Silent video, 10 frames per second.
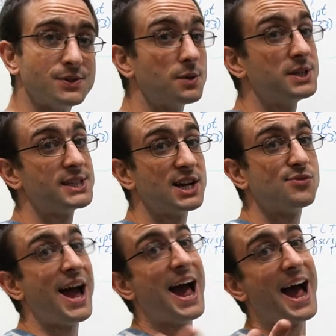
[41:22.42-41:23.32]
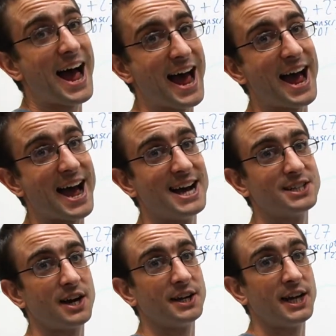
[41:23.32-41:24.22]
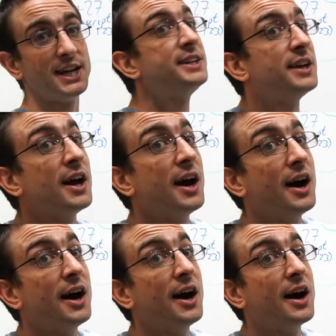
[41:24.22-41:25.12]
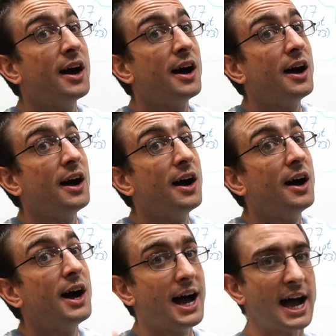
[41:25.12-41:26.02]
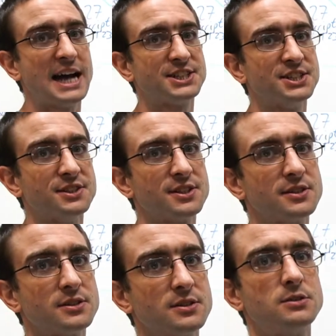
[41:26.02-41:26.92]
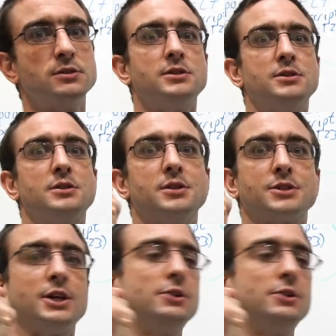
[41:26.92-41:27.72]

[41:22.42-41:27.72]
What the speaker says: So instead of had, I need hadn't. Oh, so